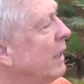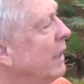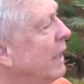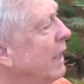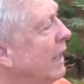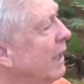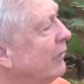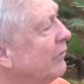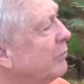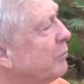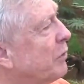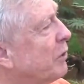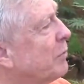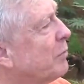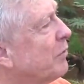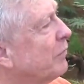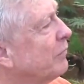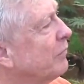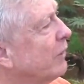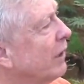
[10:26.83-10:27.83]
has
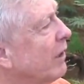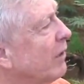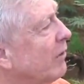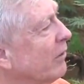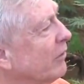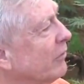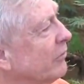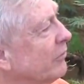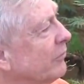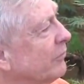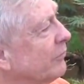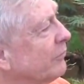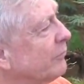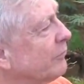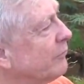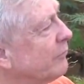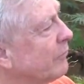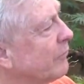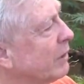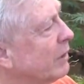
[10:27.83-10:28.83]
purple flowers.
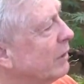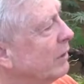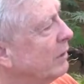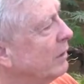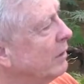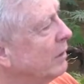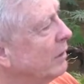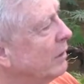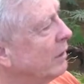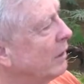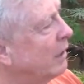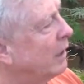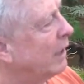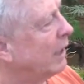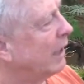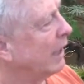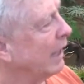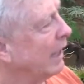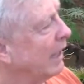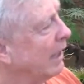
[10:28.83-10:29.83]

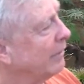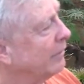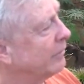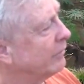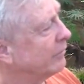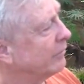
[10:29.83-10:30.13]
And